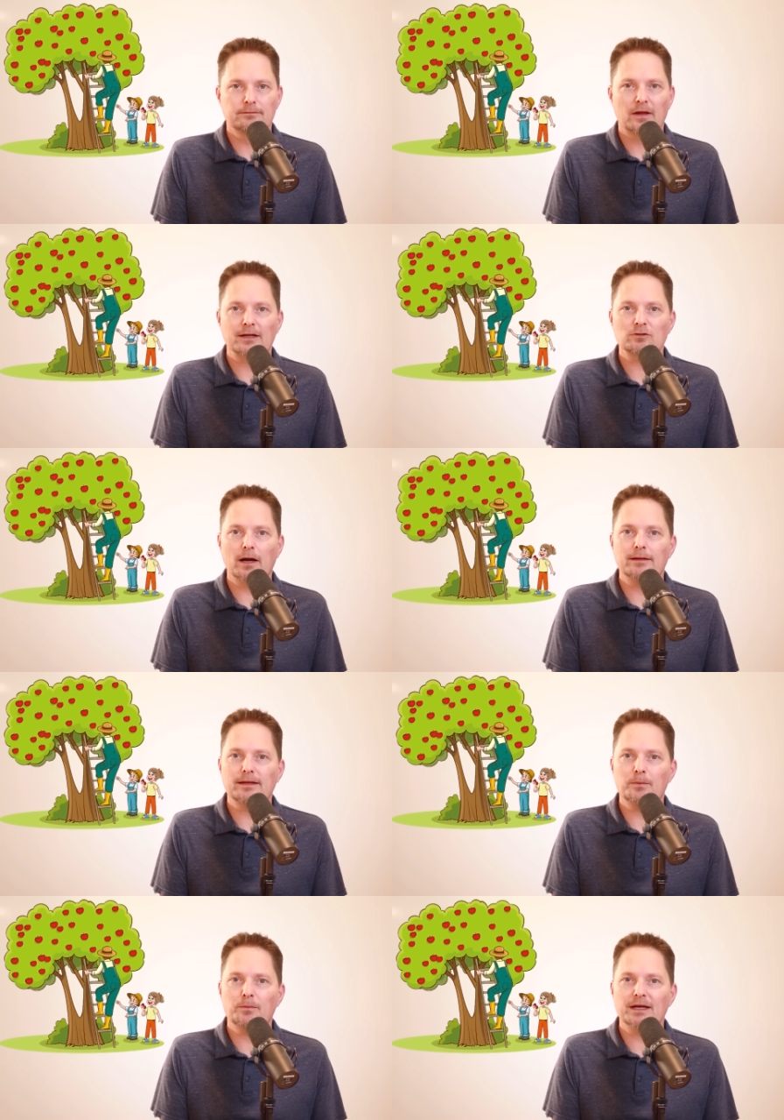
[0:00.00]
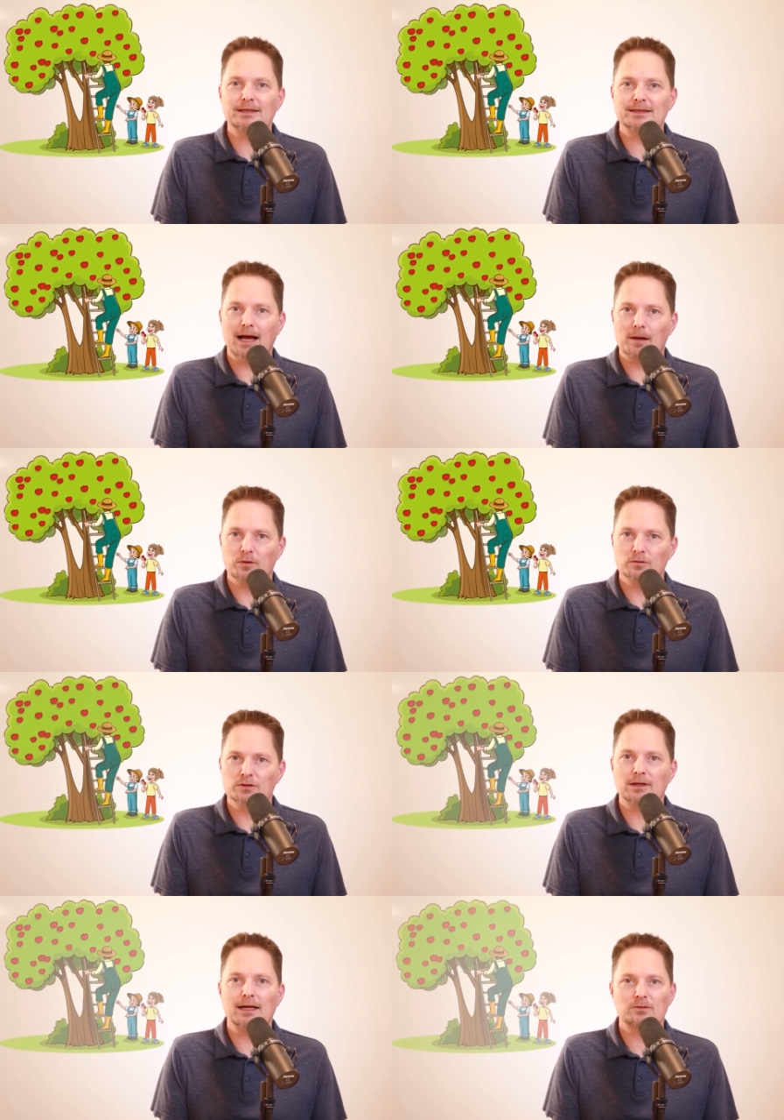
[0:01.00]
That's right, they picked
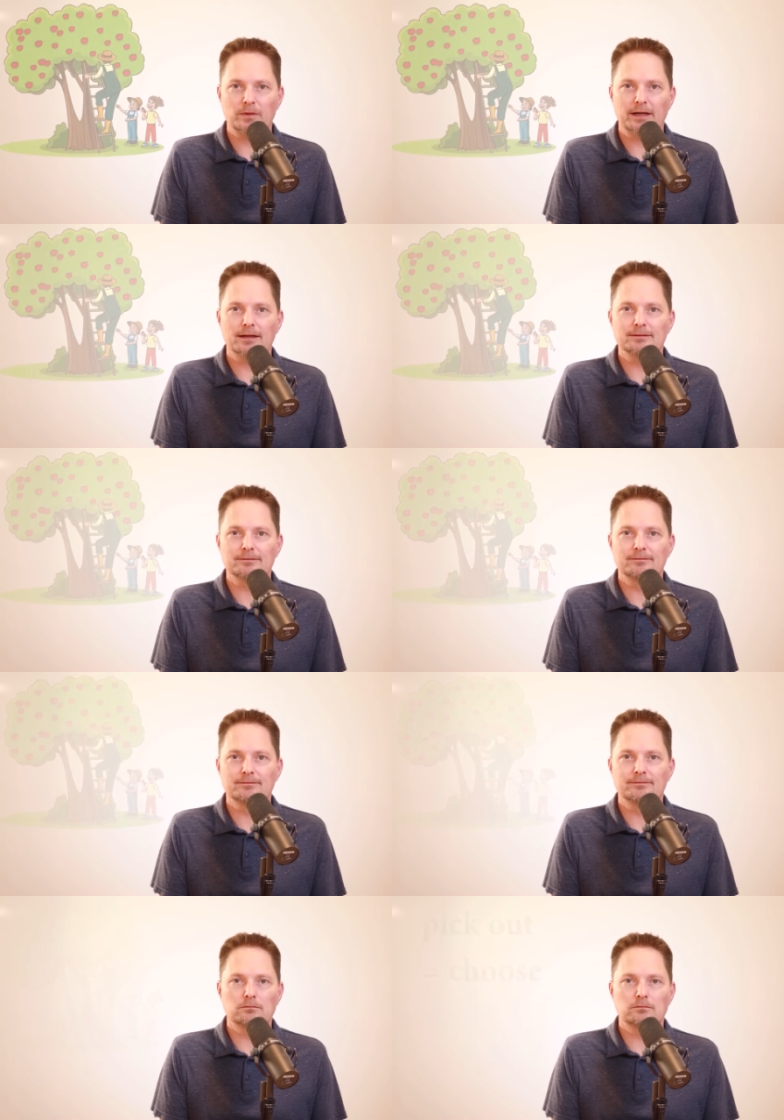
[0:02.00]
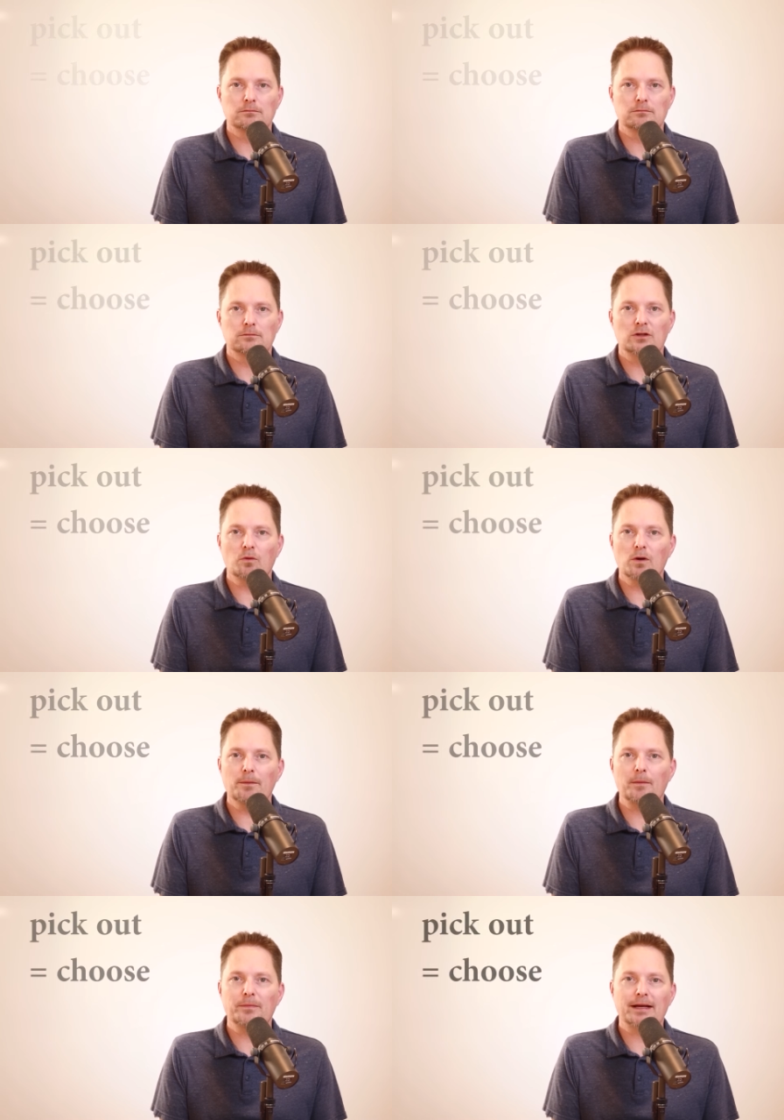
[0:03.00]
apples last weekend. So, what
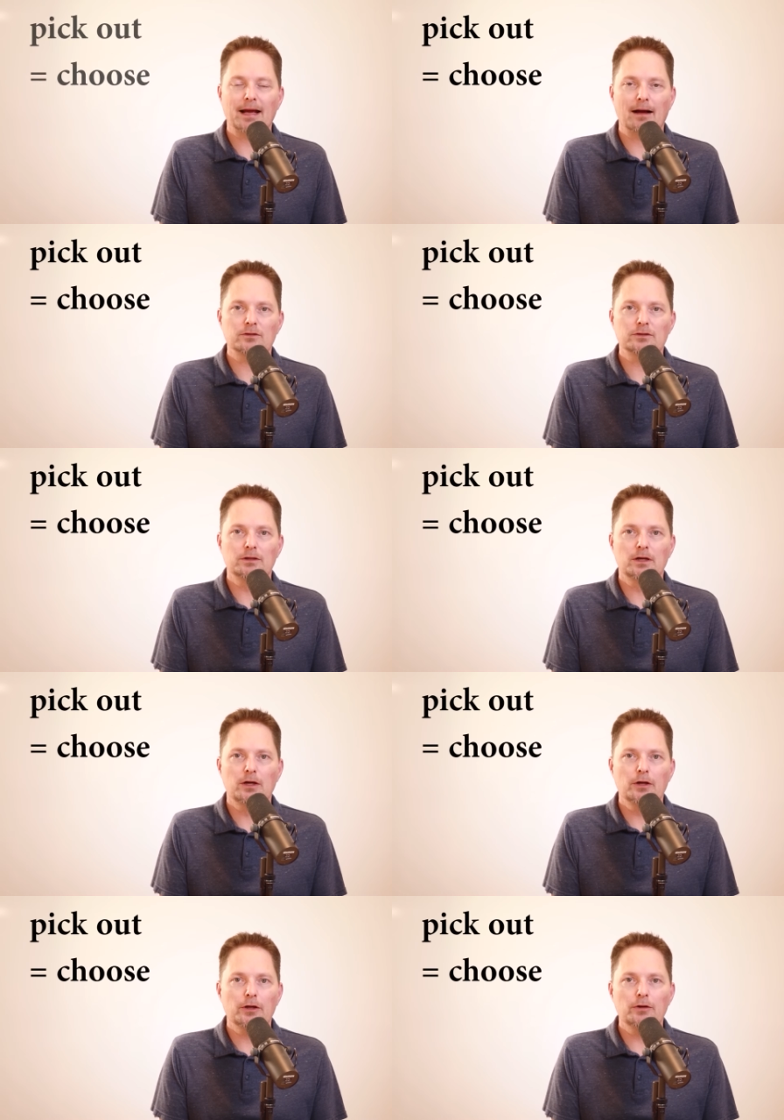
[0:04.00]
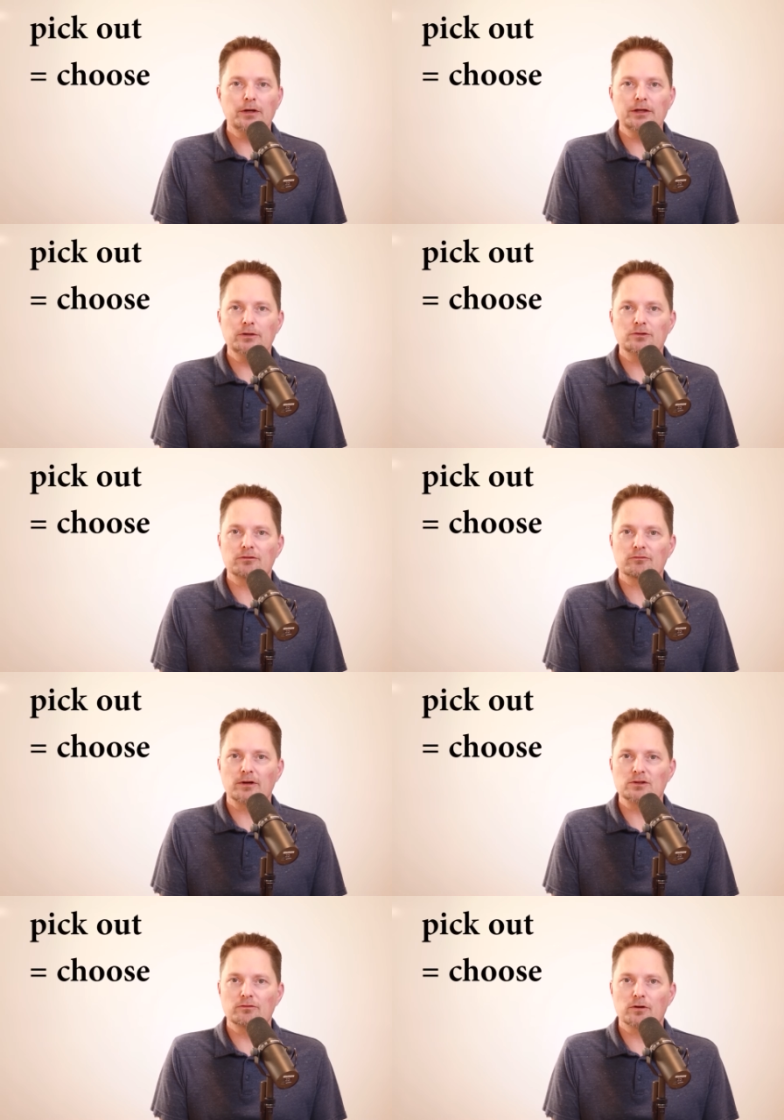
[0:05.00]
about pick out? You can use the
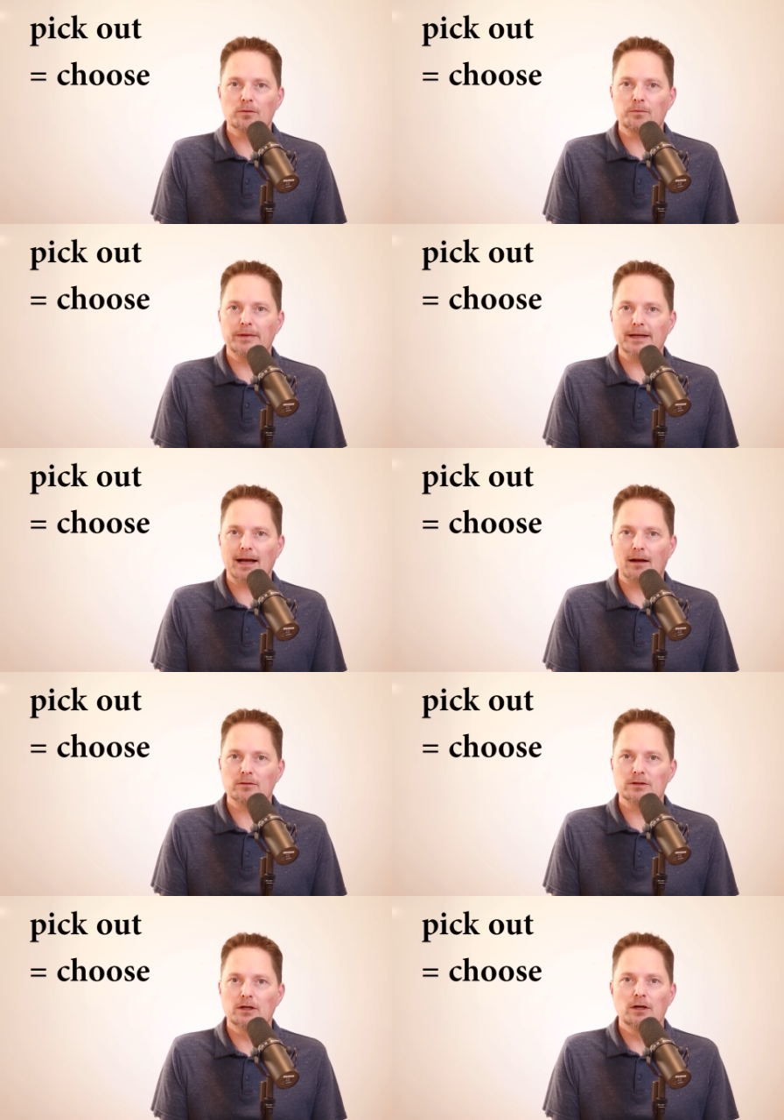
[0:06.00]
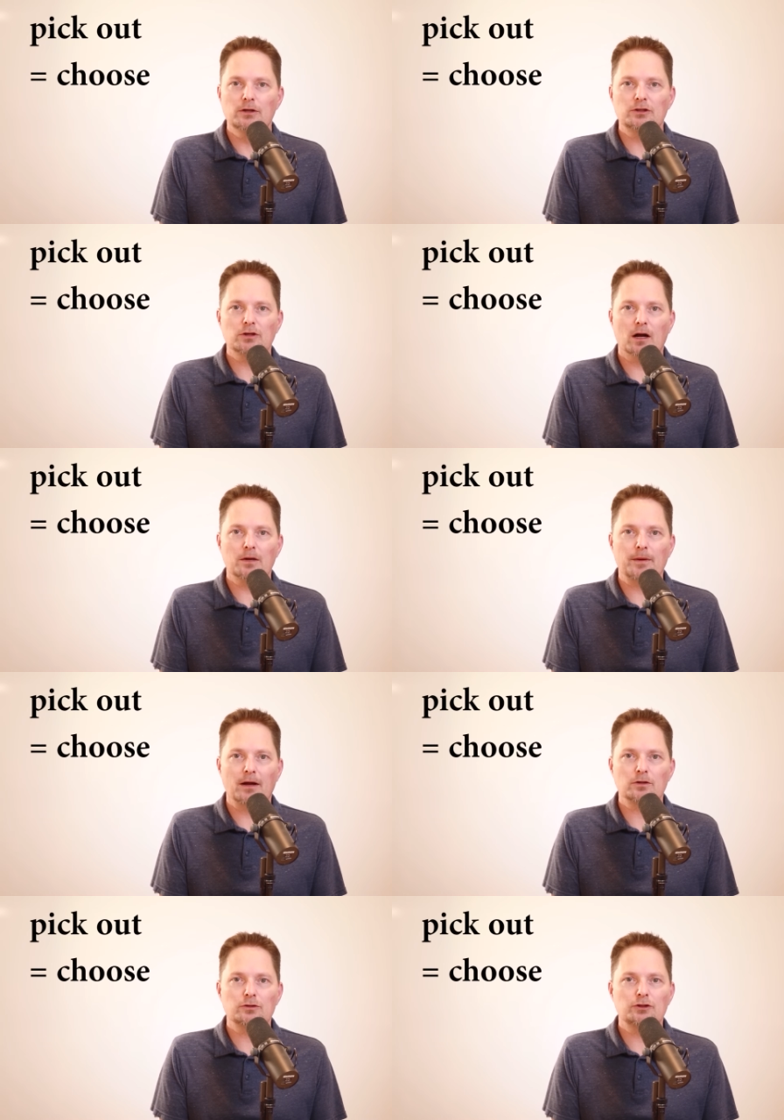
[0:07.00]
phrasal verb pick out to talk
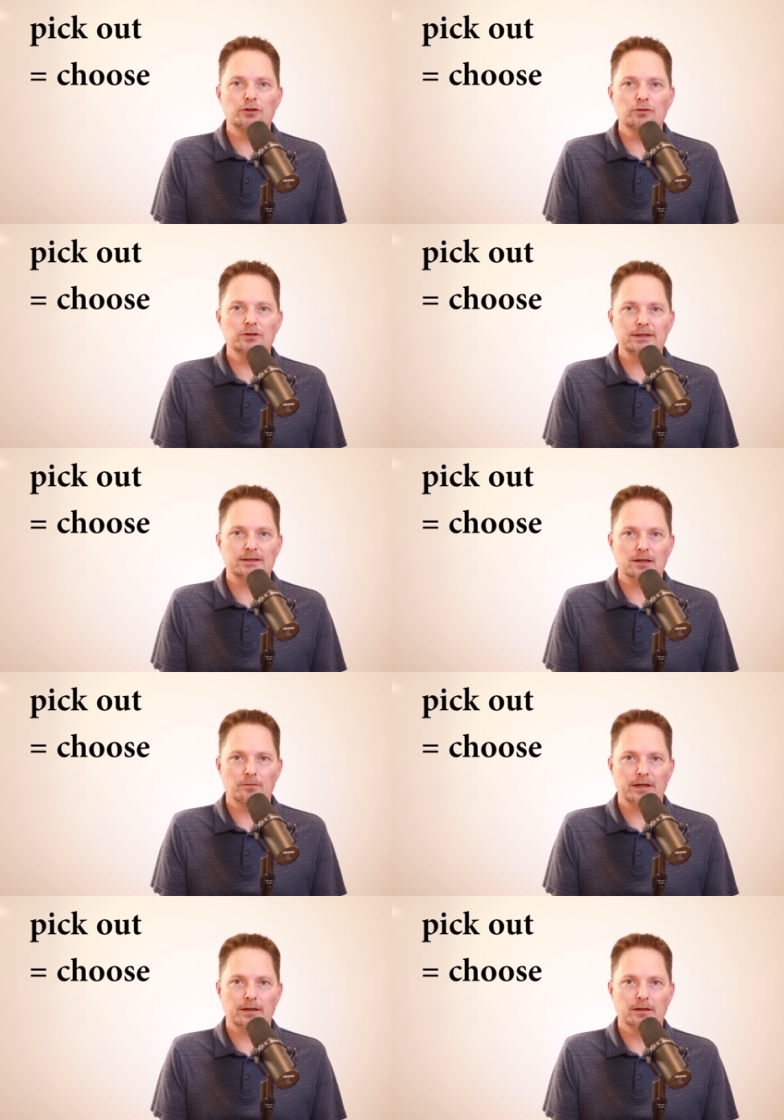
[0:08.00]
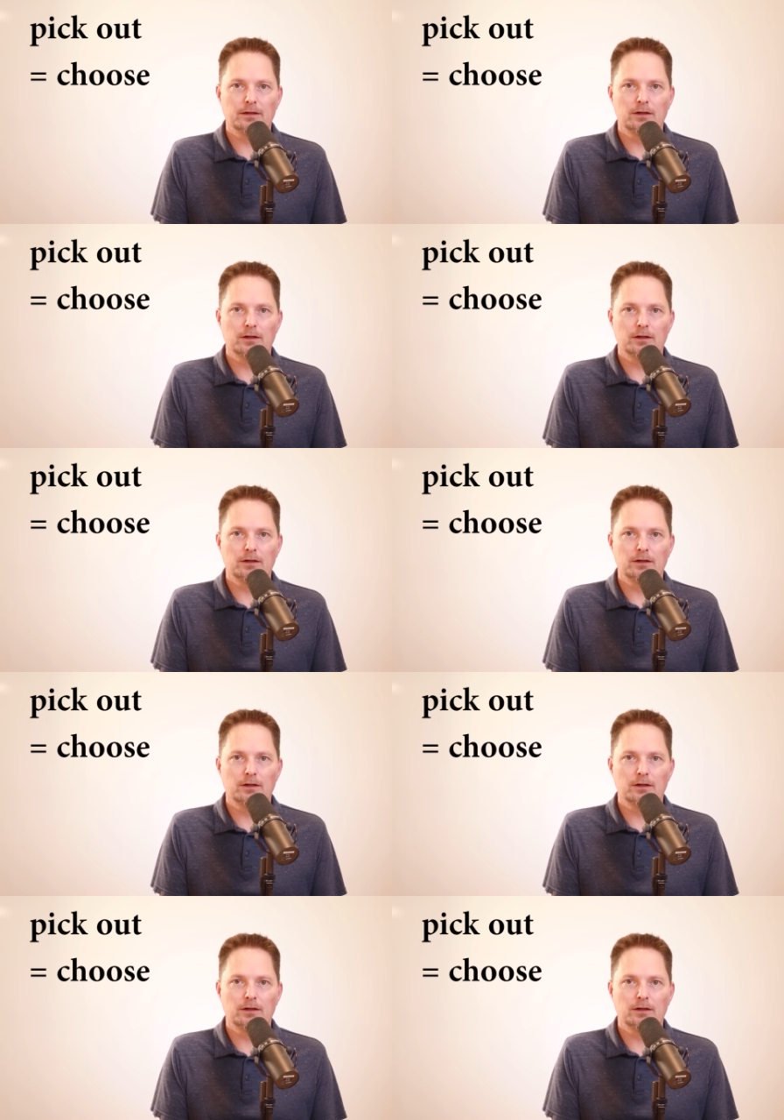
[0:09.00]
about choosing something.